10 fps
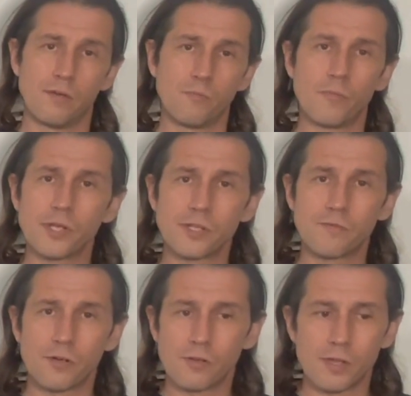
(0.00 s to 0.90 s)
Much of
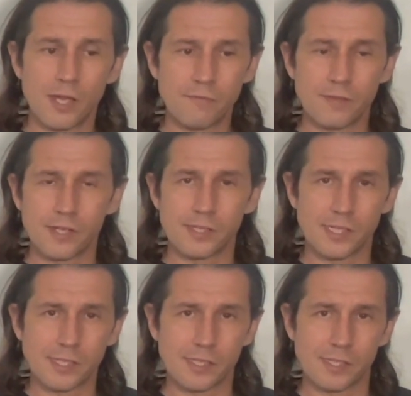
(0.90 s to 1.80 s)
your life and
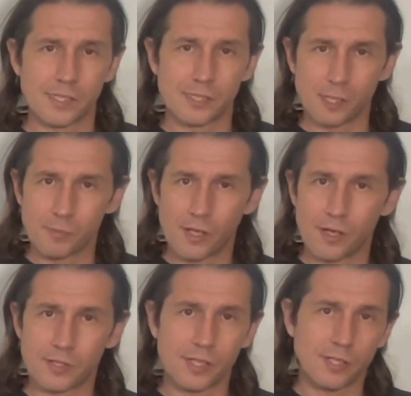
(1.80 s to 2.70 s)
existence is
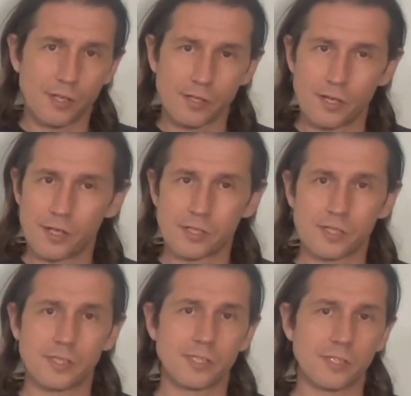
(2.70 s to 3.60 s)
subconscious,
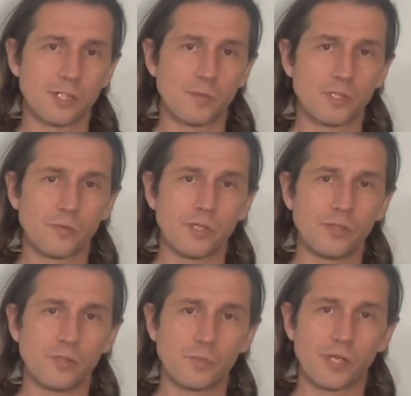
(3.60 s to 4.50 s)
unconscious is the terms that we
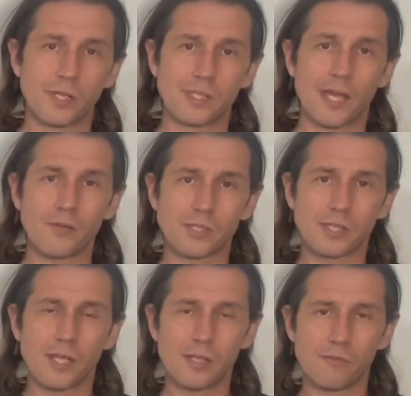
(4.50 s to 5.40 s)
use, but it's
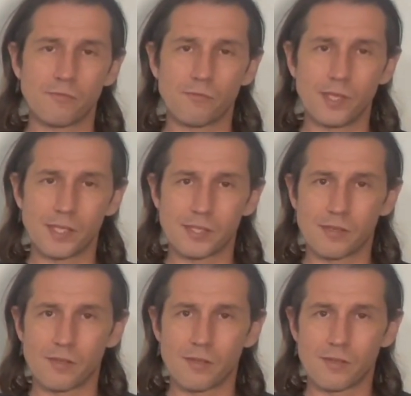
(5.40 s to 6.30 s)
outside of this
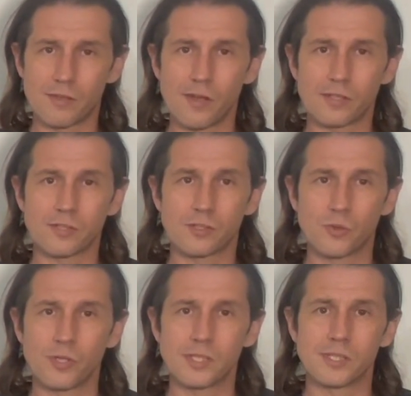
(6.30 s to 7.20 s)
thought,
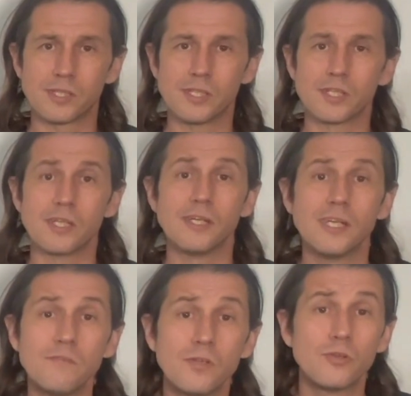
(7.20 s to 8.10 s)
choice, and decision. And
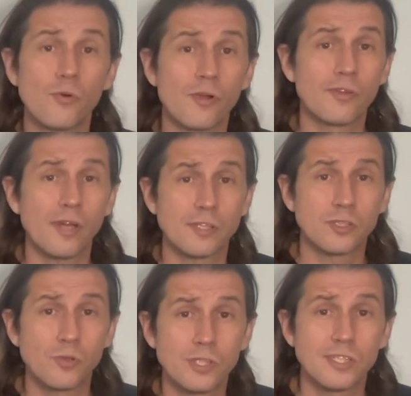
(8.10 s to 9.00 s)
even your thoughts,
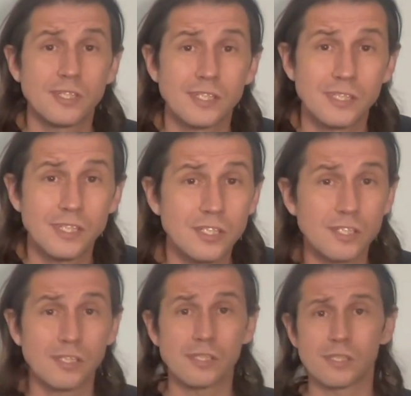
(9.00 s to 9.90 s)
choices, and
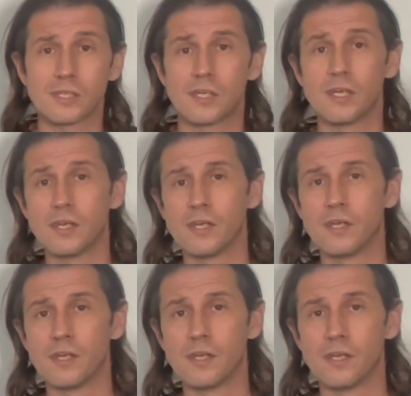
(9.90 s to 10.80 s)
decisions
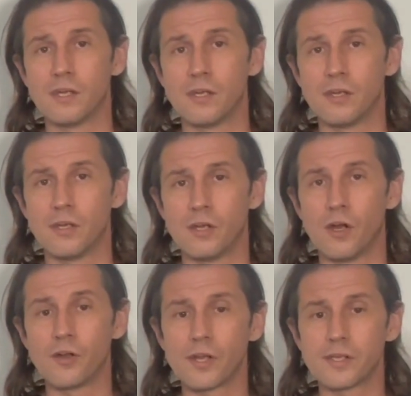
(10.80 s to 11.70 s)

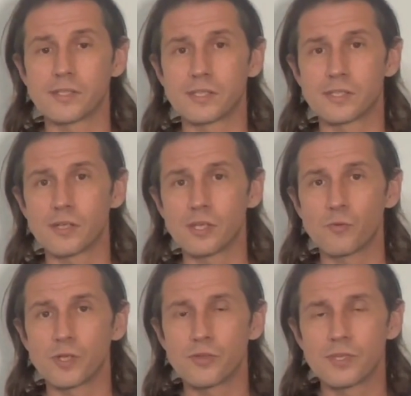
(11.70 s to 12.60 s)
are not necessarily
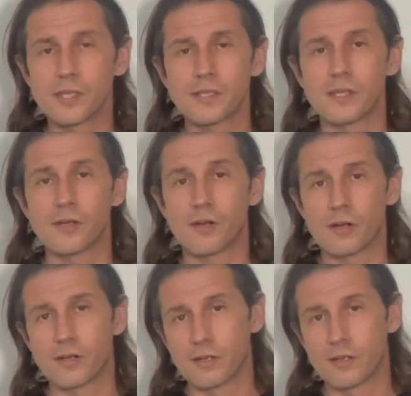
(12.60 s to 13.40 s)
what you think they are.